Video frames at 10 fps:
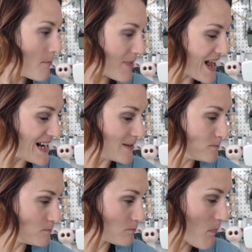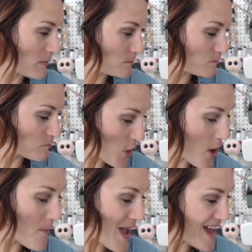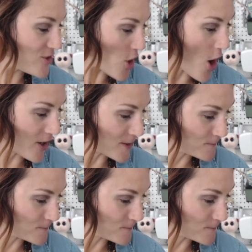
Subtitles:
Penny, you're a bad dog.